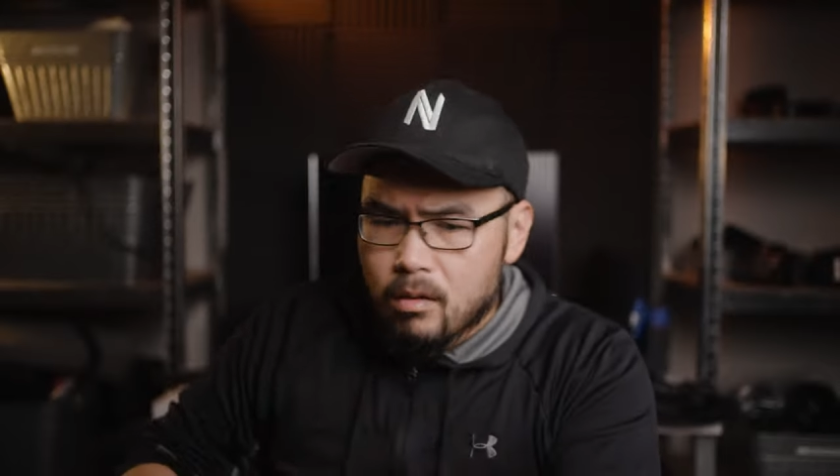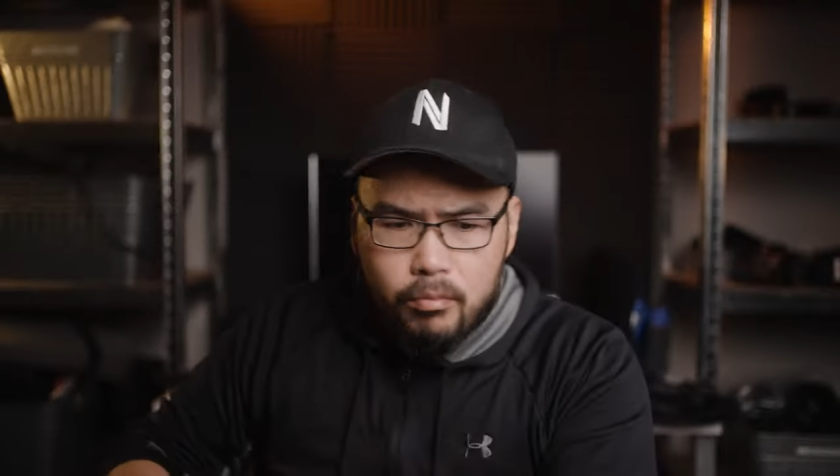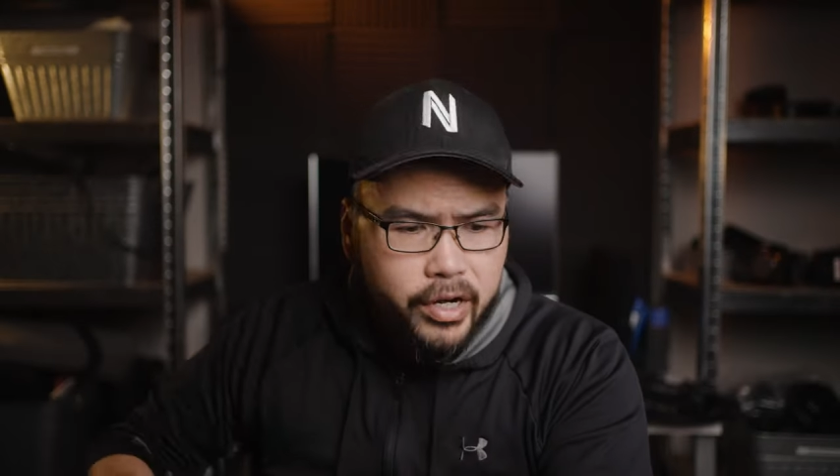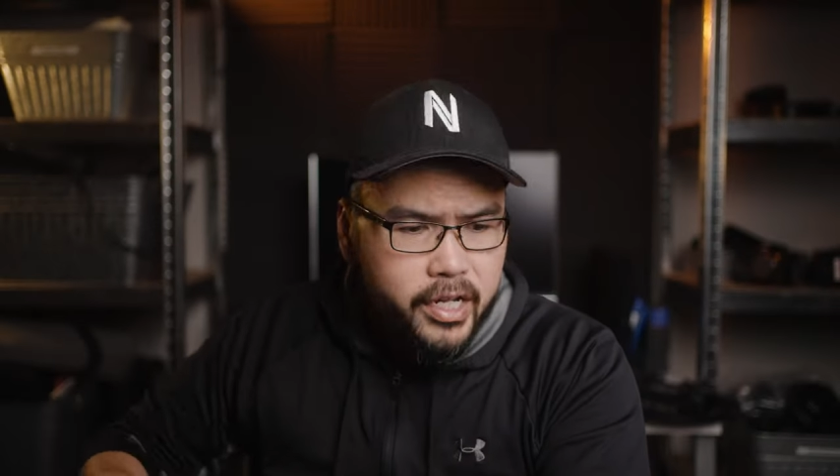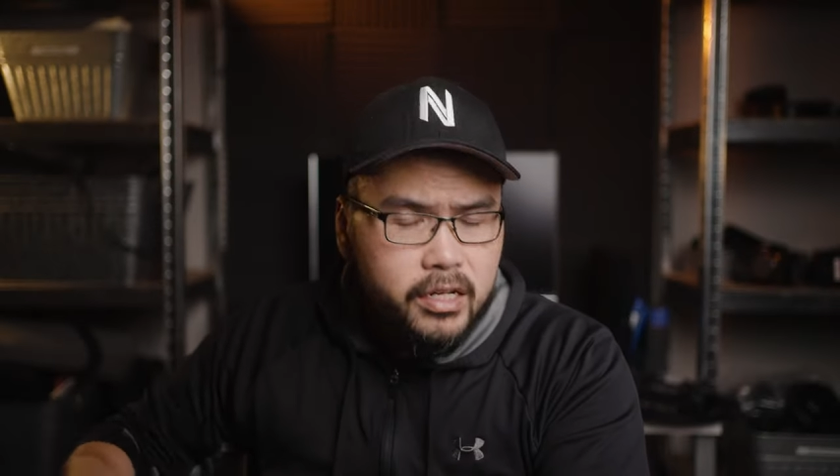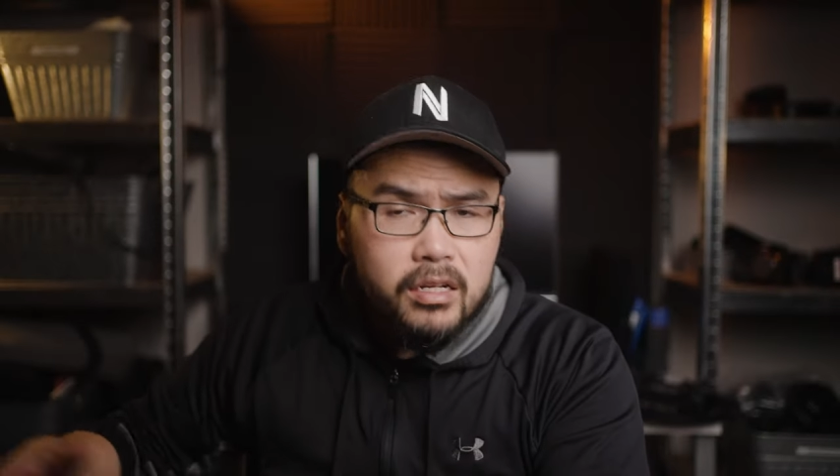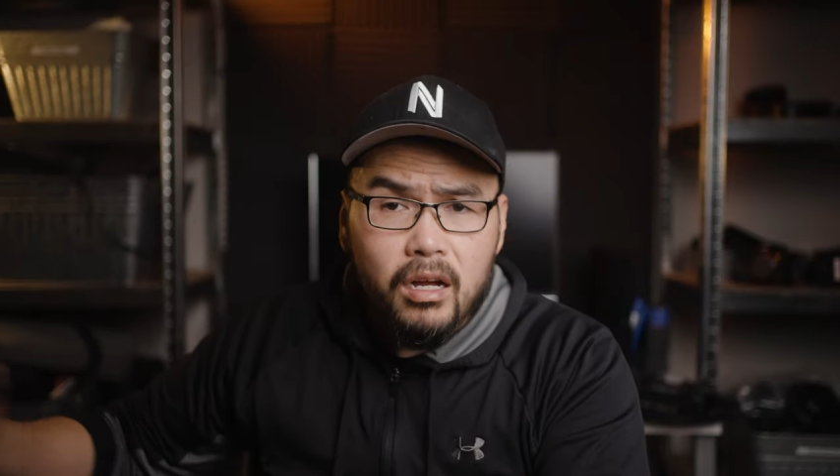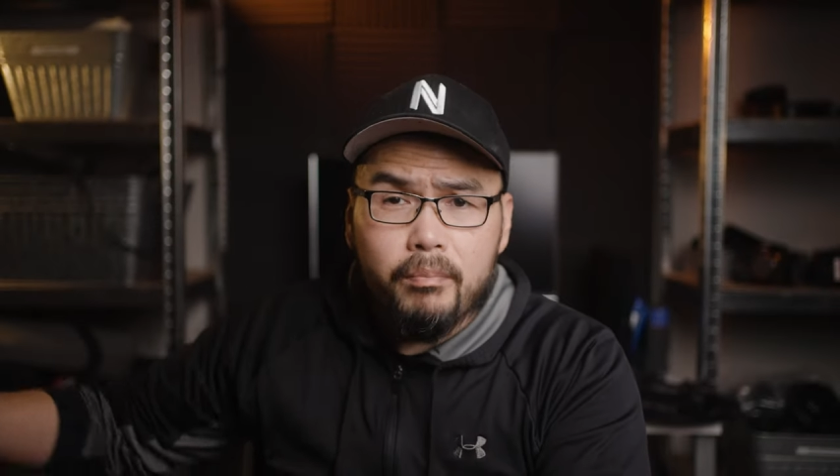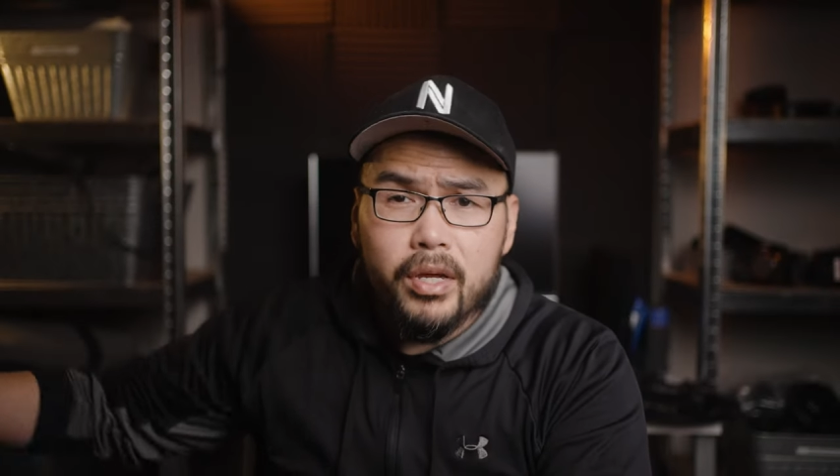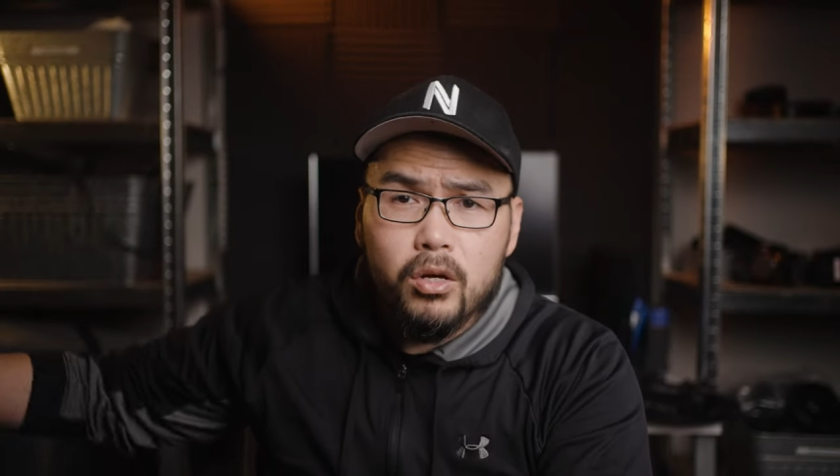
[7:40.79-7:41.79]
bring in
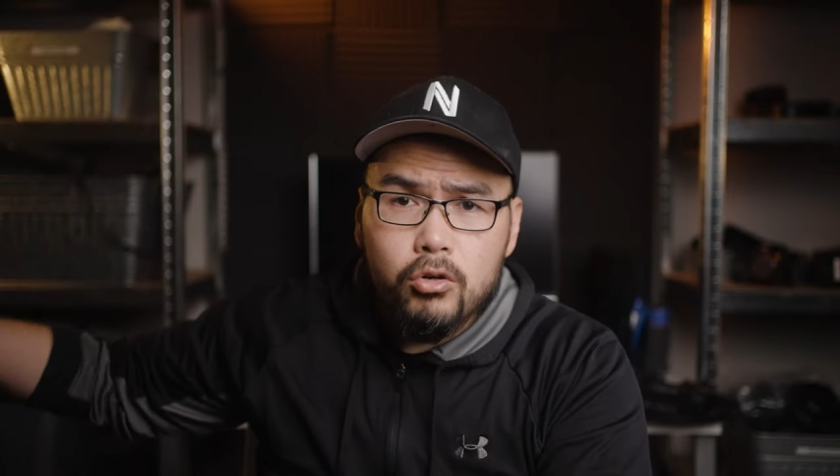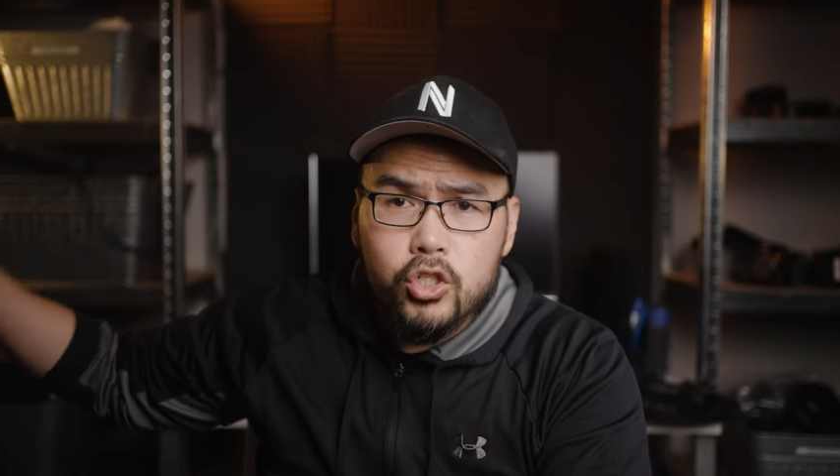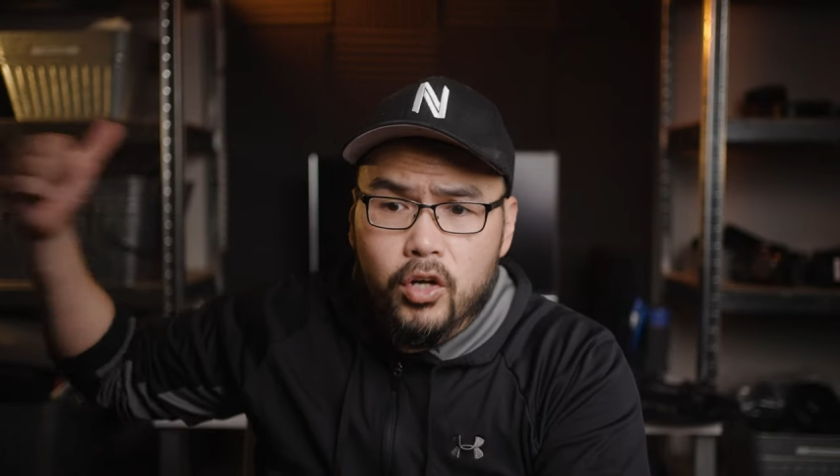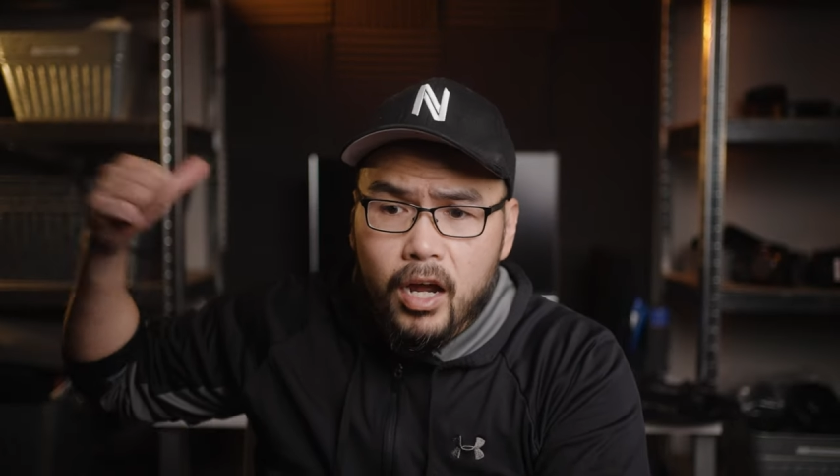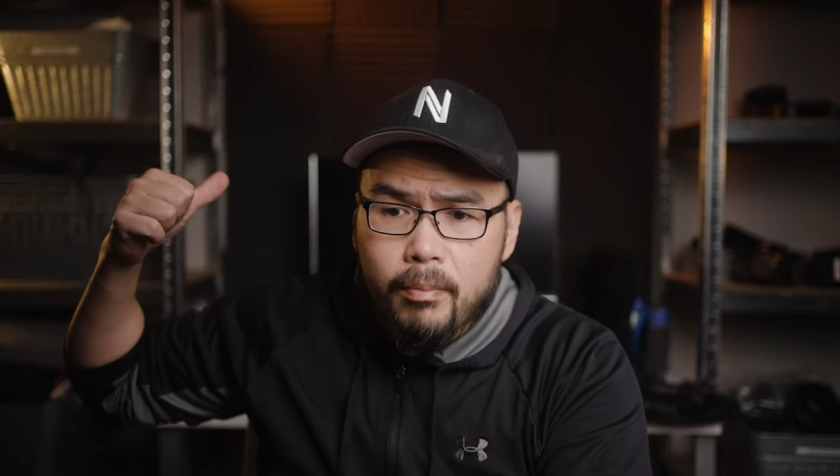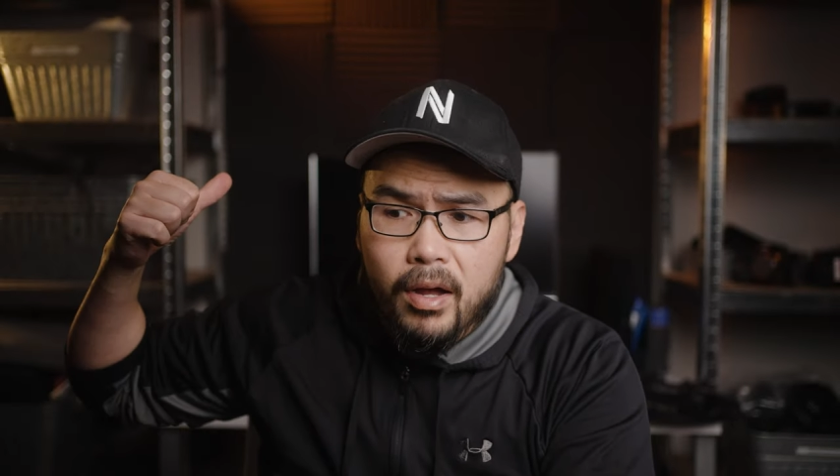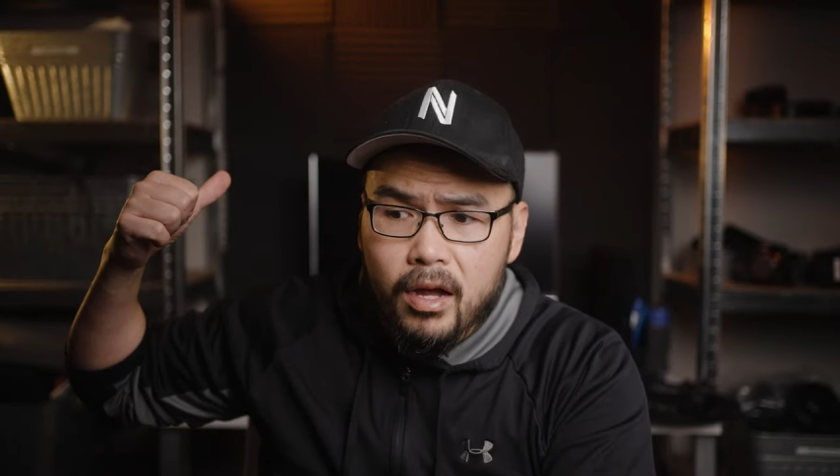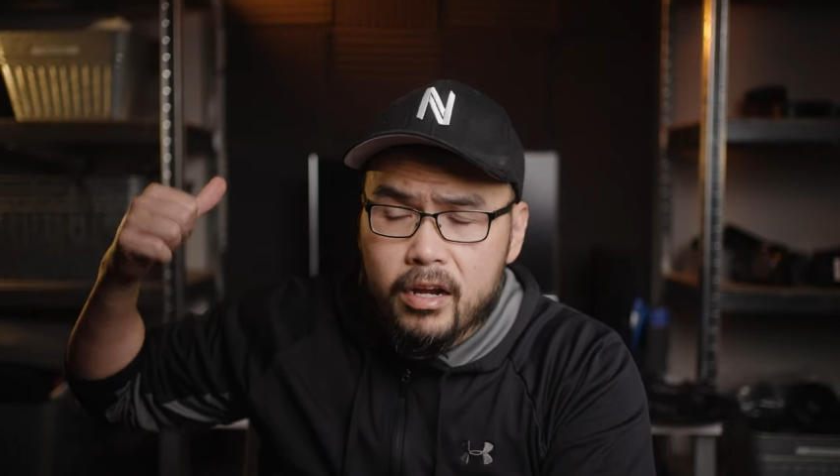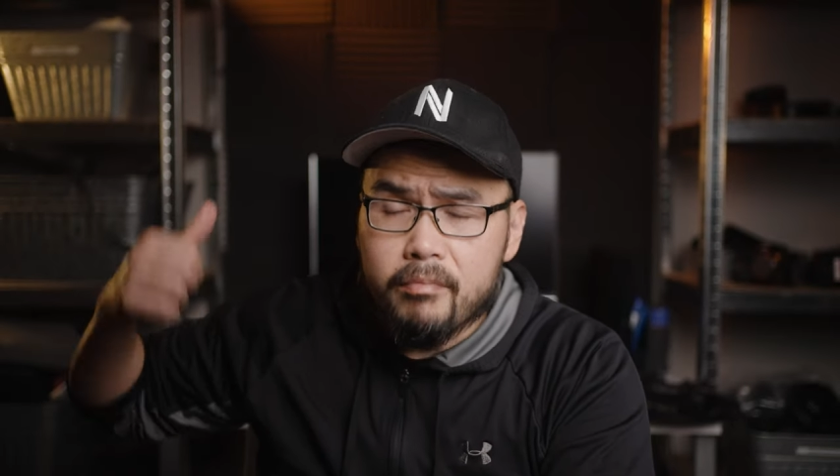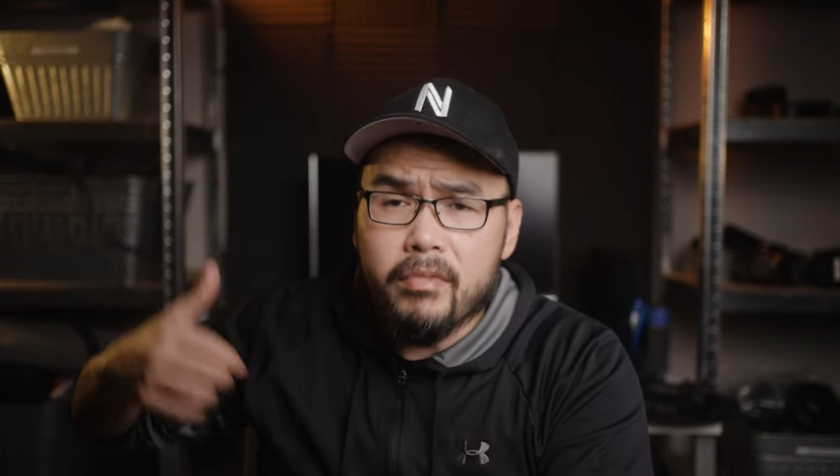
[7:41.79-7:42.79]
a big old tripod,